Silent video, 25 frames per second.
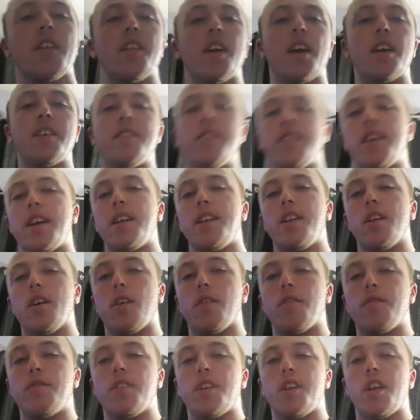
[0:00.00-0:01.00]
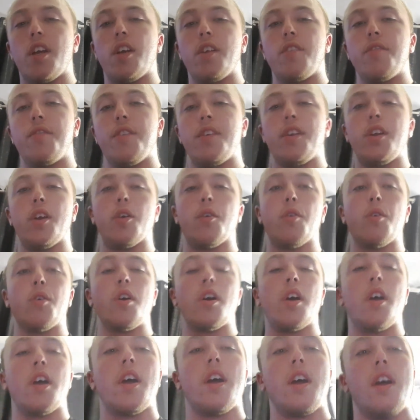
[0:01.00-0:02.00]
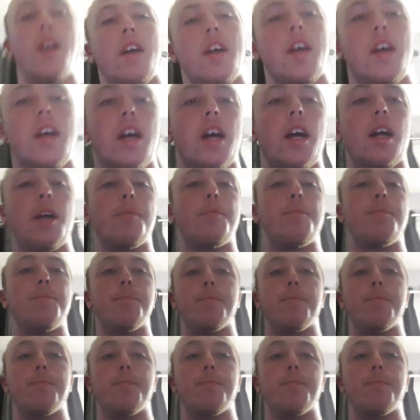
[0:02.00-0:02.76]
that is the end of today's video. I